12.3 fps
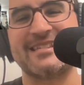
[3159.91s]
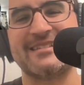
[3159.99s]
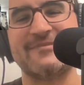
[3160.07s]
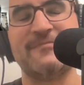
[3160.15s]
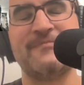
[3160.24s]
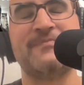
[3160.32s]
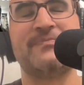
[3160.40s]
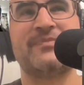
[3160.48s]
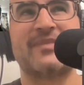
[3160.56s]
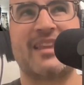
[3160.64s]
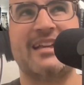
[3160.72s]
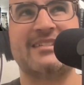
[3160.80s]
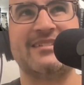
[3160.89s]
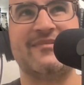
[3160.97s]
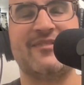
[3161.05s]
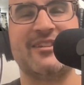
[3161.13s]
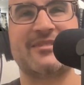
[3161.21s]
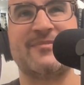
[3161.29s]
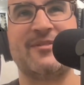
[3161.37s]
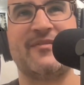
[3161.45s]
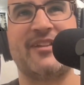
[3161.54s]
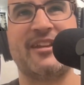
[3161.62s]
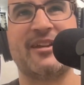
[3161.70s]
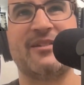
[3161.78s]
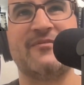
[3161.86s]
an investment of
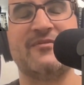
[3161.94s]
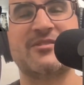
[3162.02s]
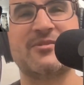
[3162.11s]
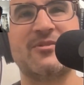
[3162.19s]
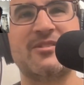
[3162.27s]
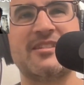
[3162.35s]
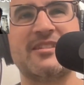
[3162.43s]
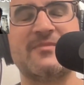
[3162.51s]
any kind of resources.